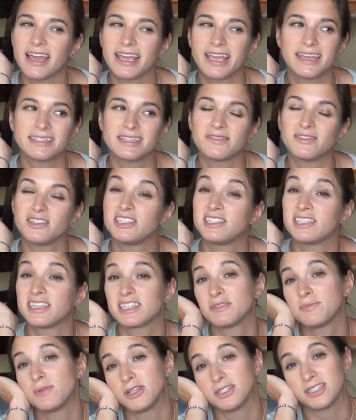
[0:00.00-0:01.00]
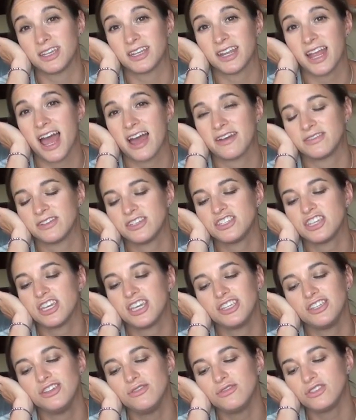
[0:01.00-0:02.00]
I guess every 6 months on average.
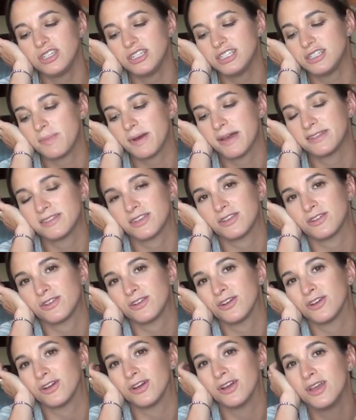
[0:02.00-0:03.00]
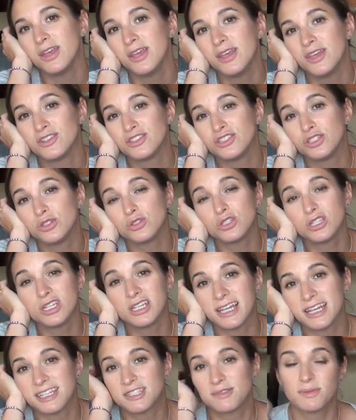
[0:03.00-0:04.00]
It usually depends on her. She usually
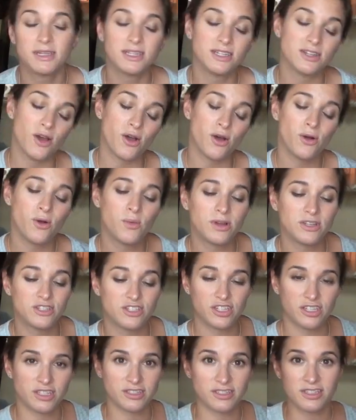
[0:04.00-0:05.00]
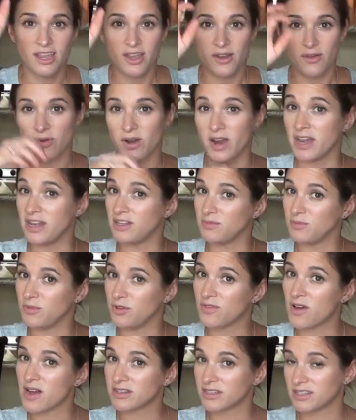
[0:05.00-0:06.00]
lets me know when she's ready to
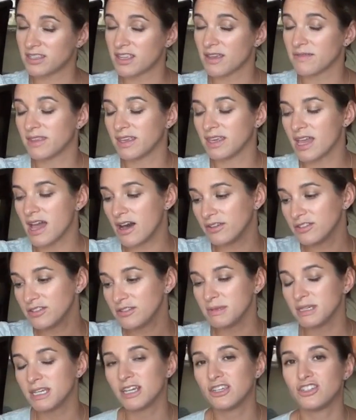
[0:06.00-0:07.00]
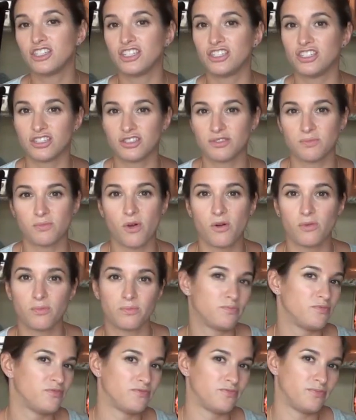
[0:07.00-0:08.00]
move on to something else because she just
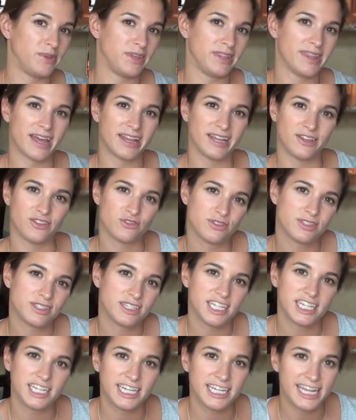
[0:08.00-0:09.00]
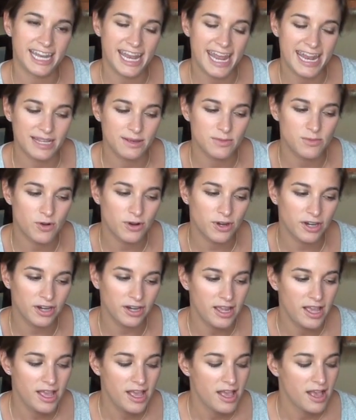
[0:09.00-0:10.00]
won't be that interested in it anymore.